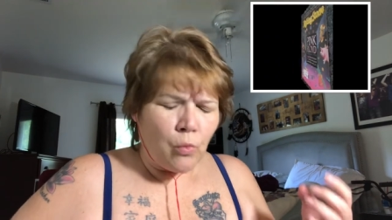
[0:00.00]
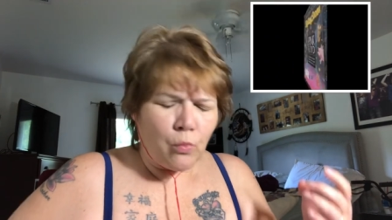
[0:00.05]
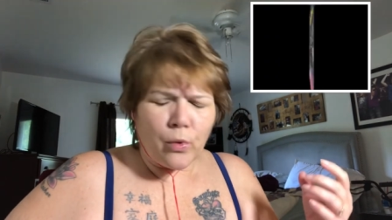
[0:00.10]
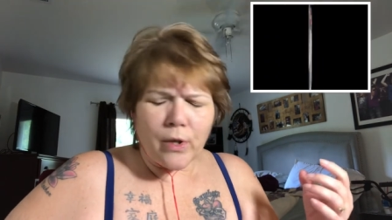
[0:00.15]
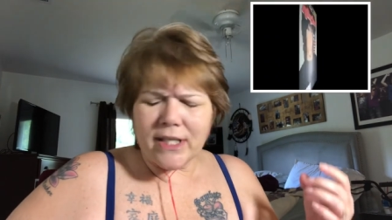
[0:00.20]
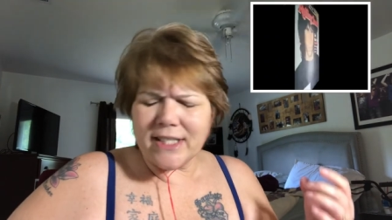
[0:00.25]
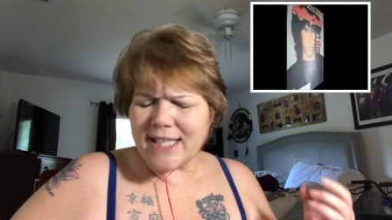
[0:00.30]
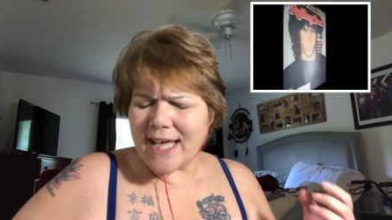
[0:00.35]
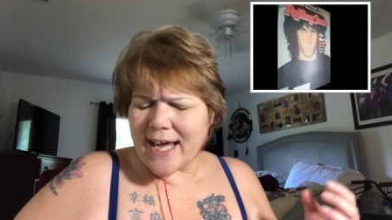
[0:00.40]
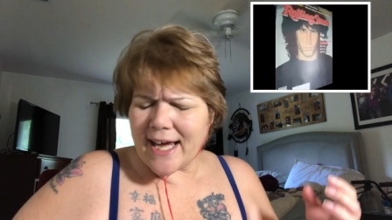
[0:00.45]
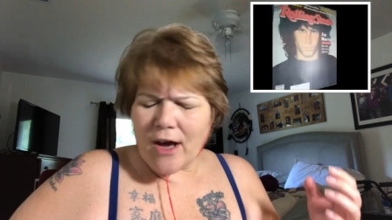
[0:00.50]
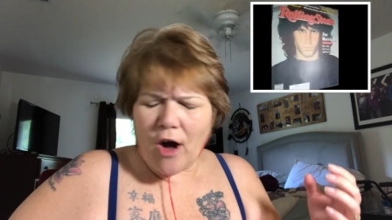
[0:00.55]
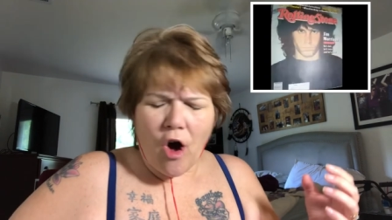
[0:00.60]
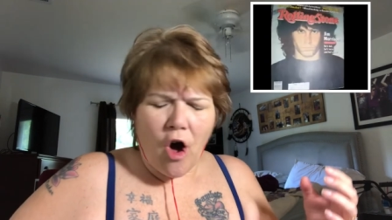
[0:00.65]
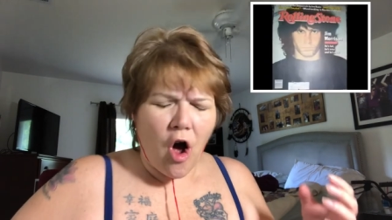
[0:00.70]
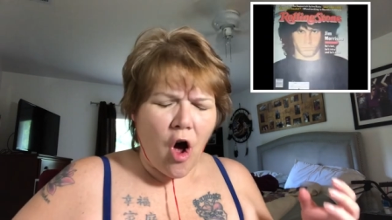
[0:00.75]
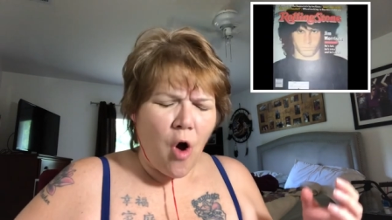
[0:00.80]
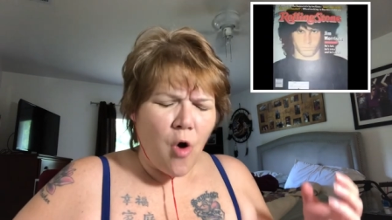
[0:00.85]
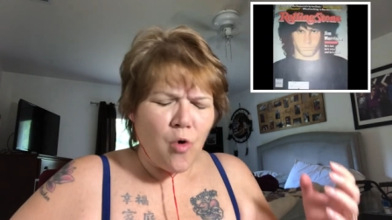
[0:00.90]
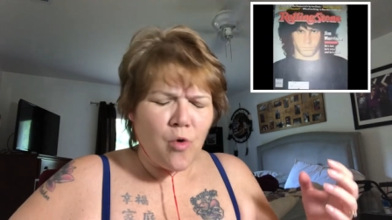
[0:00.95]
We take
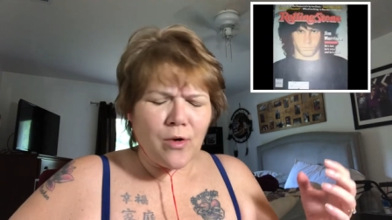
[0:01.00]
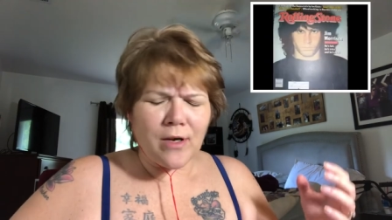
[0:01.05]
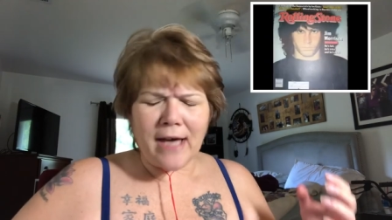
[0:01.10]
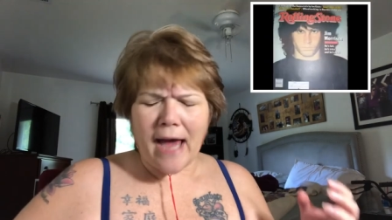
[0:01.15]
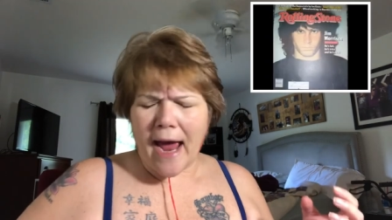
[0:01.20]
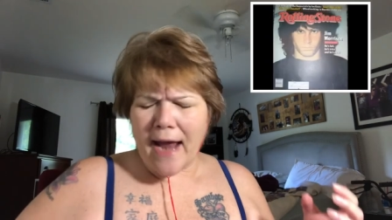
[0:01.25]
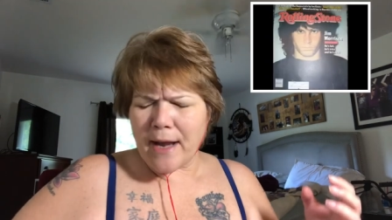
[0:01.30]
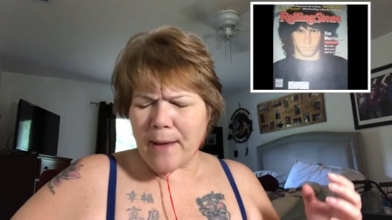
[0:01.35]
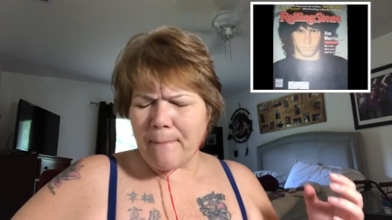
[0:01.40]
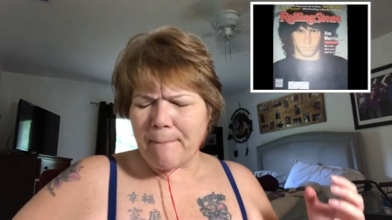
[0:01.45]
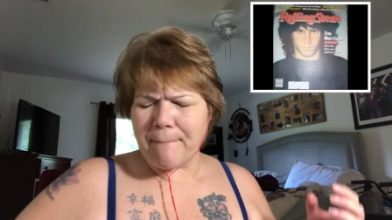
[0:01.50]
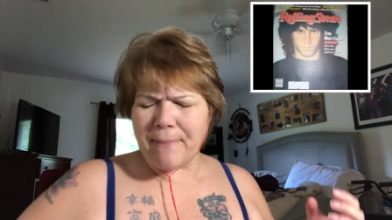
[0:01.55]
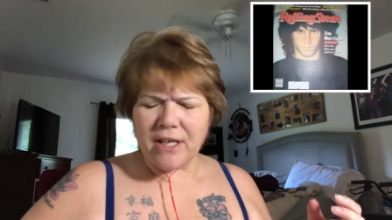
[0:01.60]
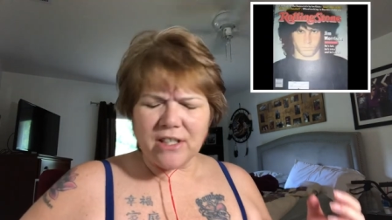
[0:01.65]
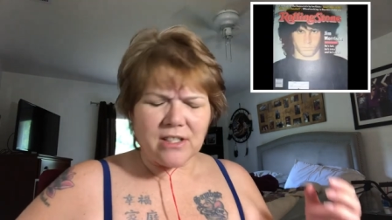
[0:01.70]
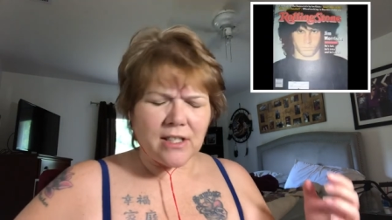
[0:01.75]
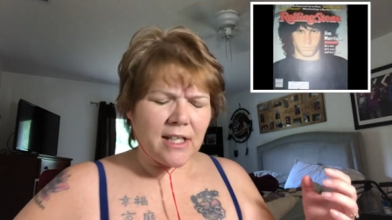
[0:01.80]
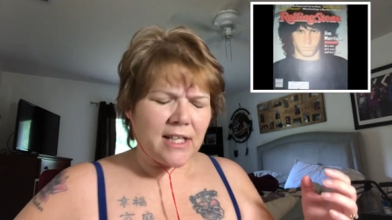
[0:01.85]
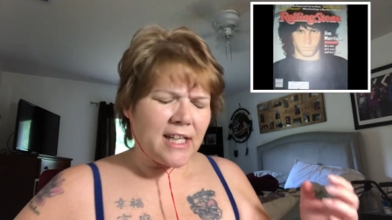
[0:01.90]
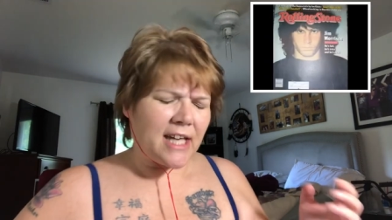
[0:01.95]
all kind of
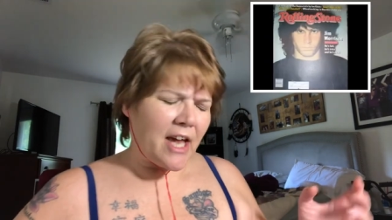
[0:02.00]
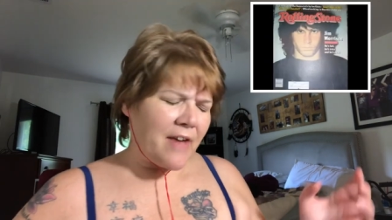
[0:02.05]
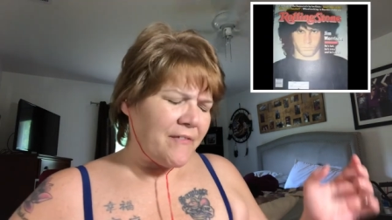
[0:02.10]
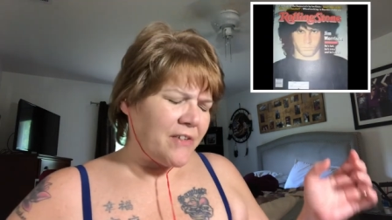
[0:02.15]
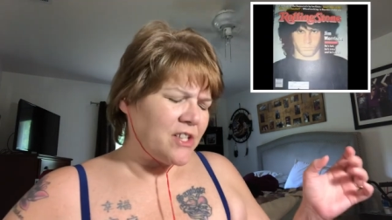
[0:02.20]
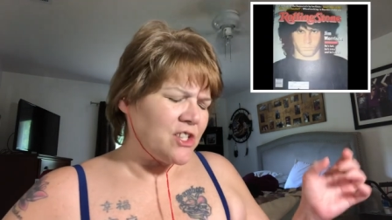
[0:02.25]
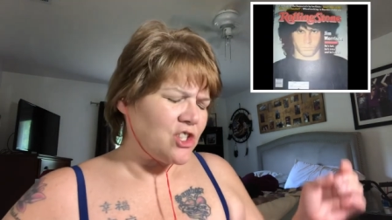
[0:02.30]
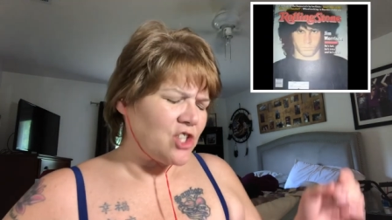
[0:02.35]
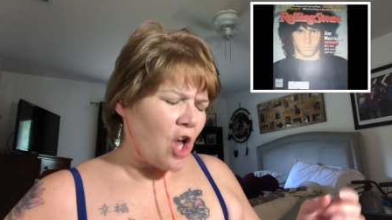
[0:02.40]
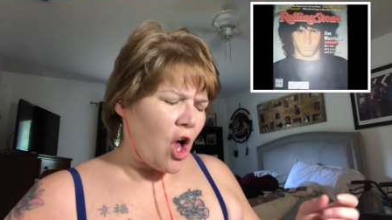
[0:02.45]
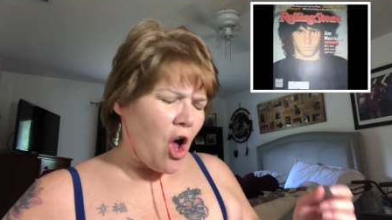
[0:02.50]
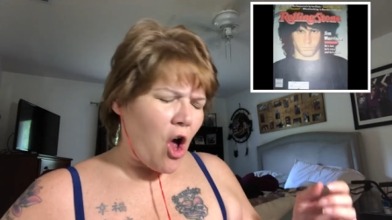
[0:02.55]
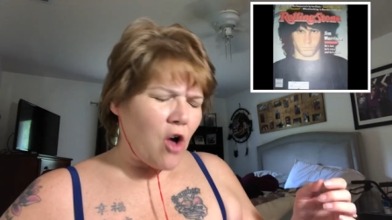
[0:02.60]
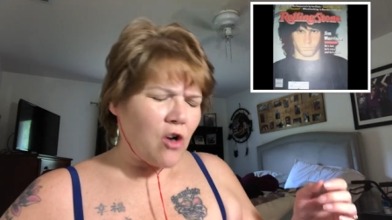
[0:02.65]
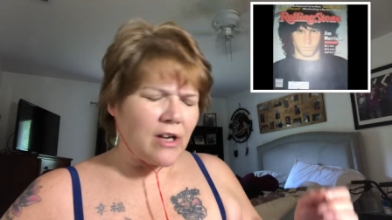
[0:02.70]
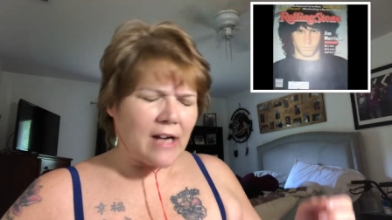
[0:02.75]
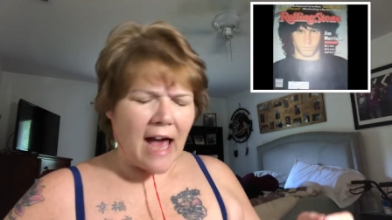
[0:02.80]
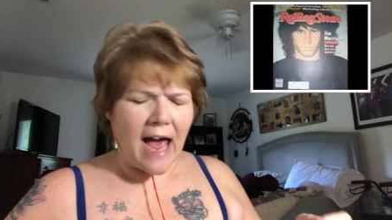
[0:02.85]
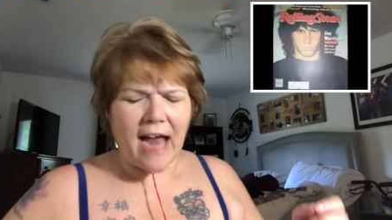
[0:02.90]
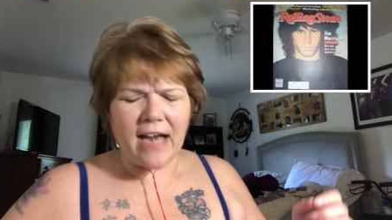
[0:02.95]
pills to give us
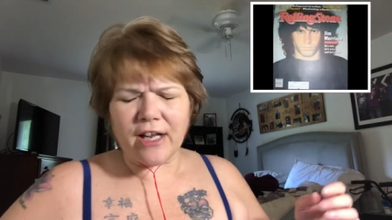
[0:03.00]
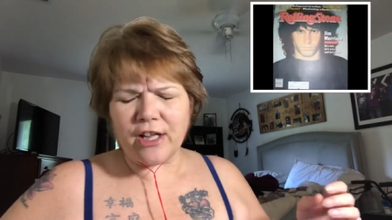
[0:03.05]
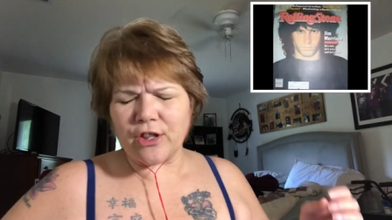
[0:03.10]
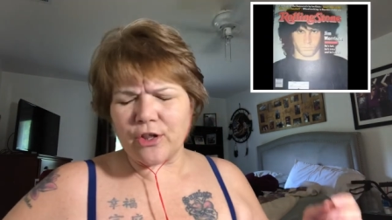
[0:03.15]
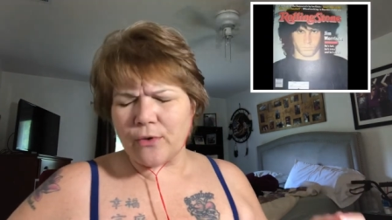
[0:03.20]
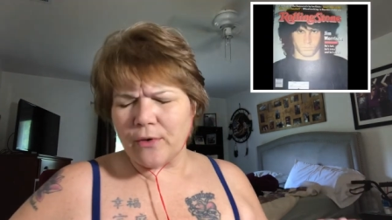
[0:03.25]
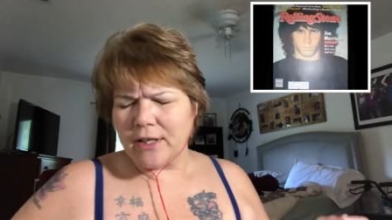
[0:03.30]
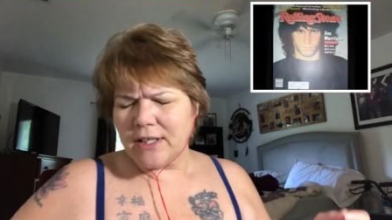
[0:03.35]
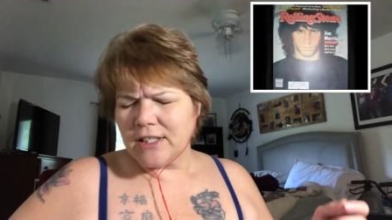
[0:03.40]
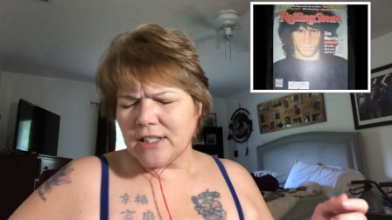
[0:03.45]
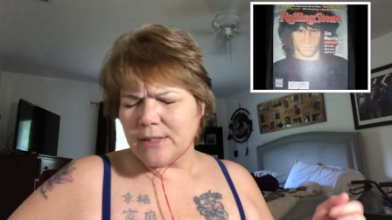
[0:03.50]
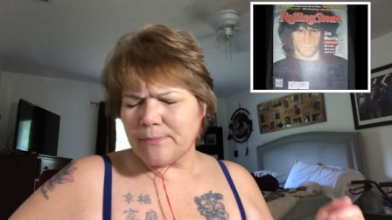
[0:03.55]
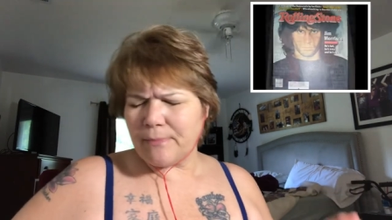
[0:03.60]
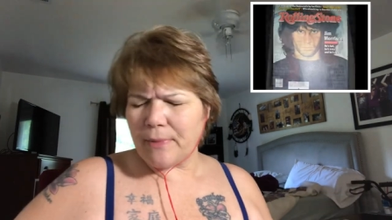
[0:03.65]
all kind of thrills,